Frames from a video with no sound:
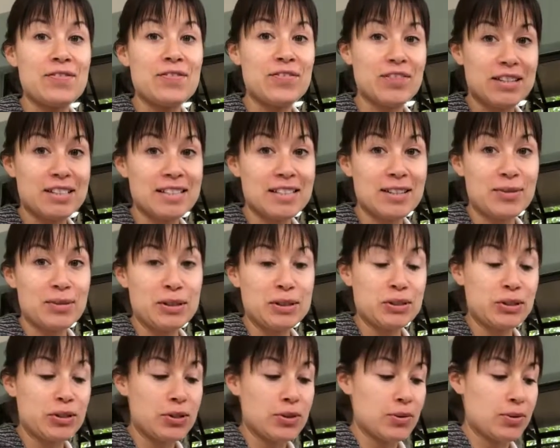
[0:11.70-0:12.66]
first, I want
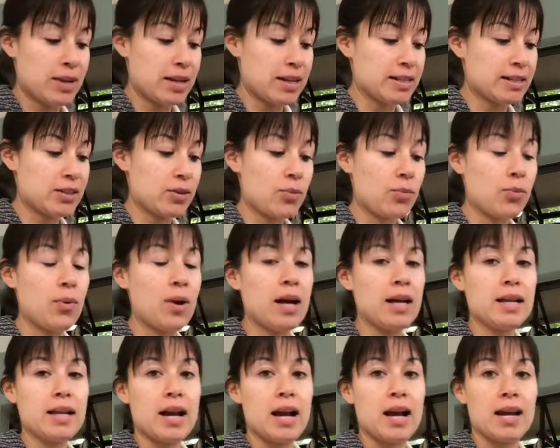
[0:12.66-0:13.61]
to show you guys
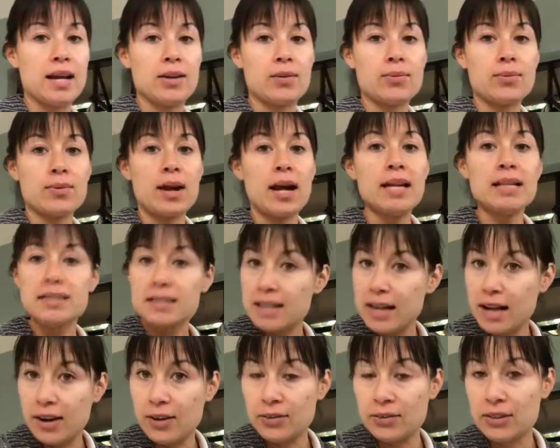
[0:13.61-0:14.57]
what I write
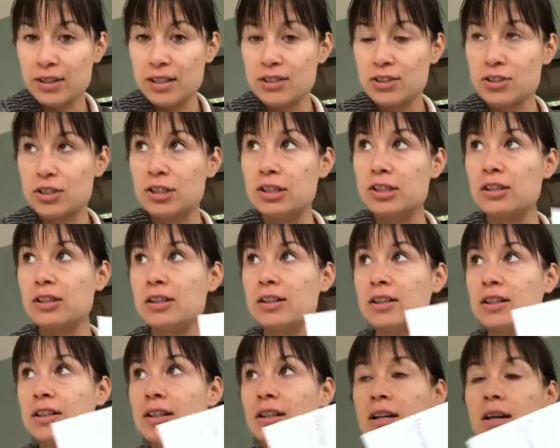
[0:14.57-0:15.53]
down each
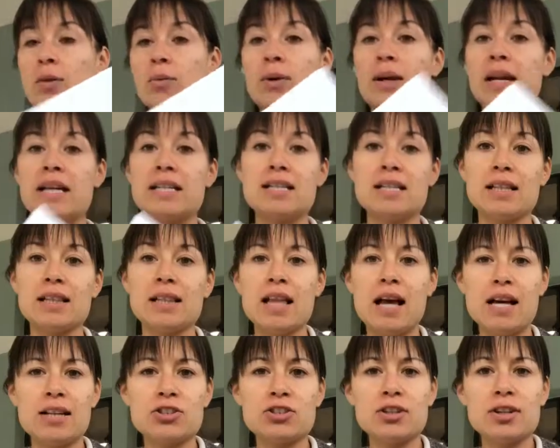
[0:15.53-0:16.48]
year. What I did
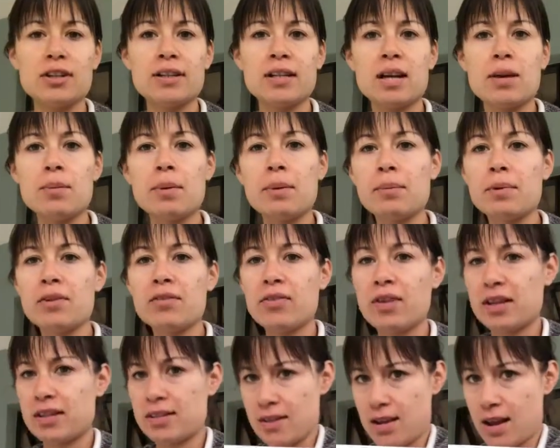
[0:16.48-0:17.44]
last year, I can't remember if
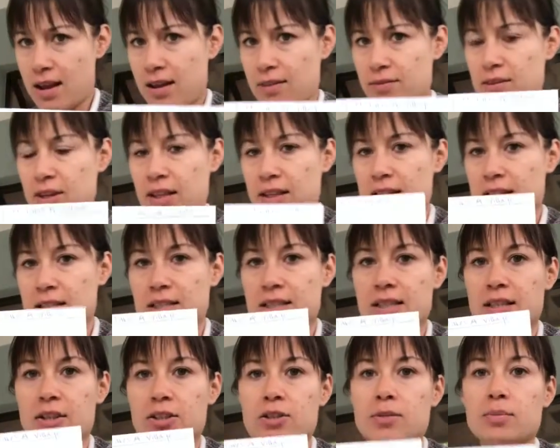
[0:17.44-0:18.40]
I've done
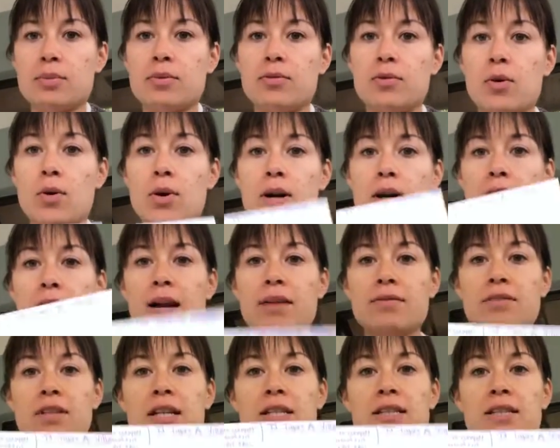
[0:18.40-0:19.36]
this years before.
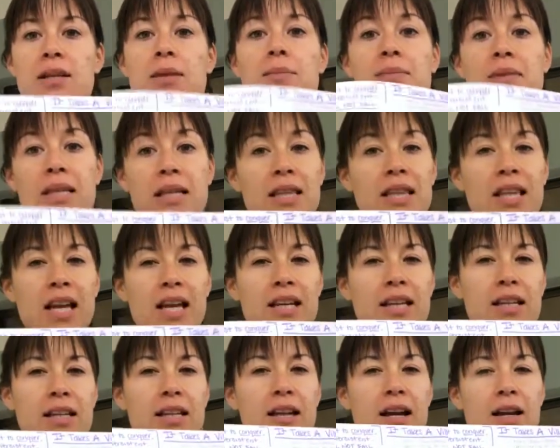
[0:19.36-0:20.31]
I've done something
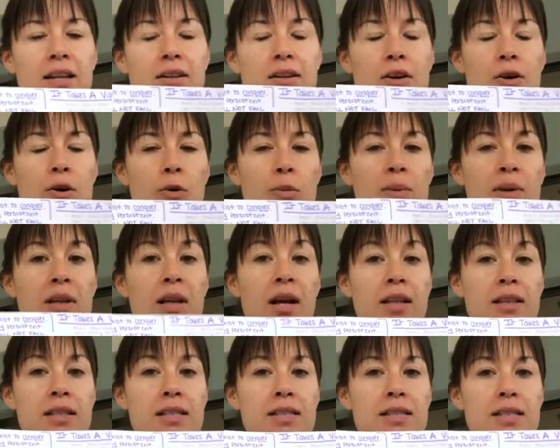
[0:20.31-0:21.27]
like it, I know, but
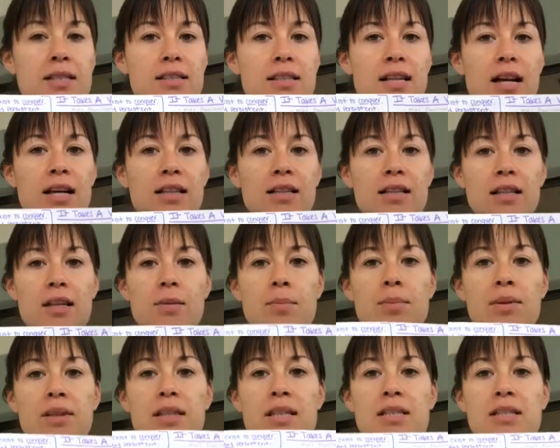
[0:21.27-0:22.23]
not this exactly.
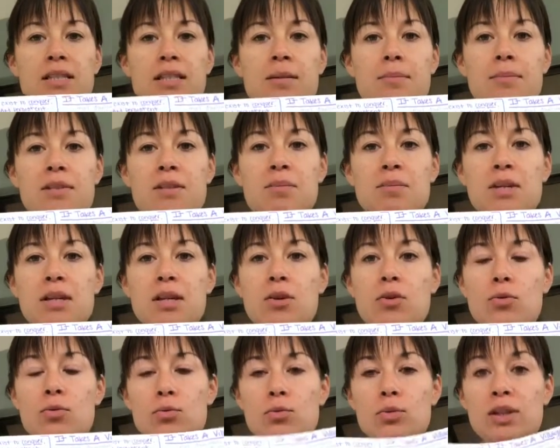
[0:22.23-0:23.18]
But this seemed to
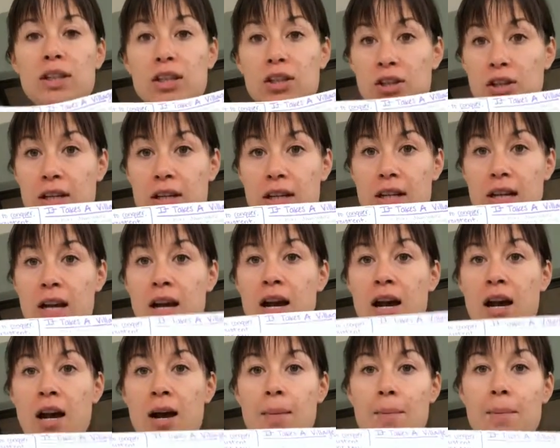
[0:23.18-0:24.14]
be really good.
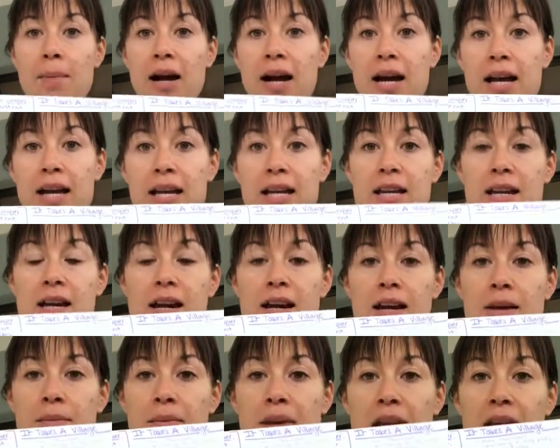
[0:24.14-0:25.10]
My
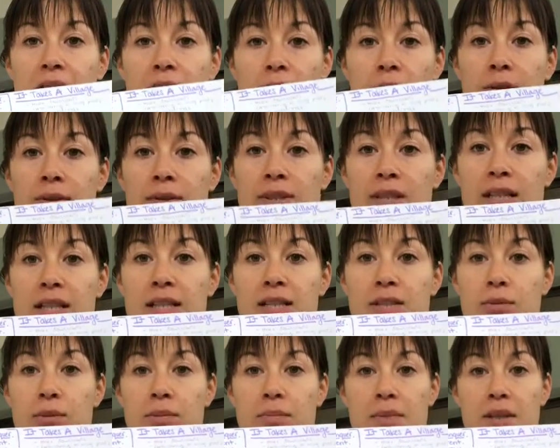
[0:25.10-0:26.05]
8-year-old did
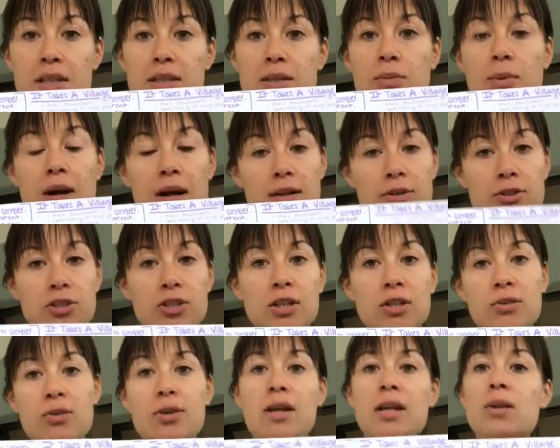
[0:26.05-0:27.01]
this with me as well.
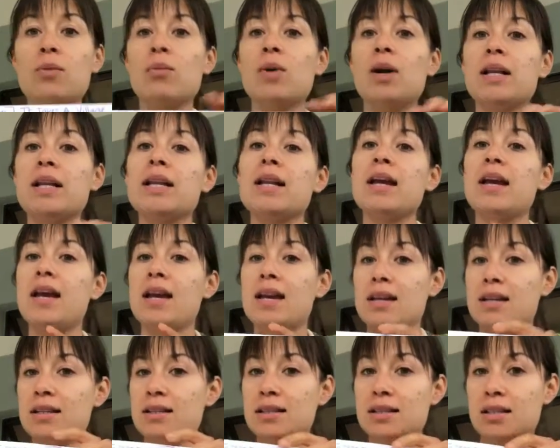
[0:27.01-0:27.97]
She created one and it
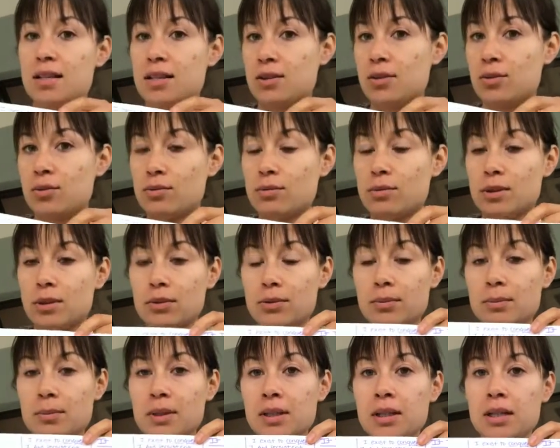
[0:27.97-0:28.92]
hangs in her
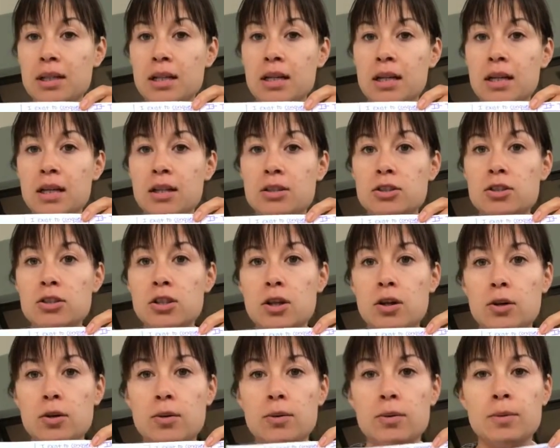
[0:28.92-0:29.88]
room.
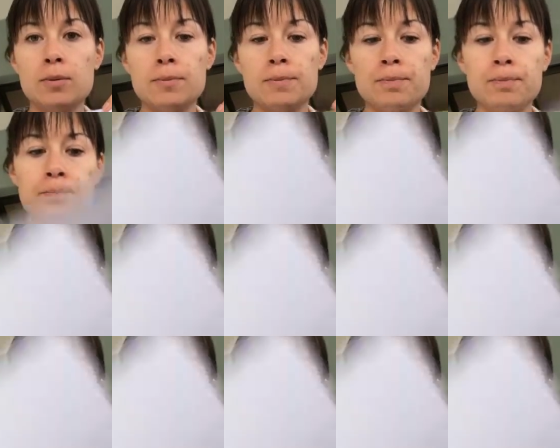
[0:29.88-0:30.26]
So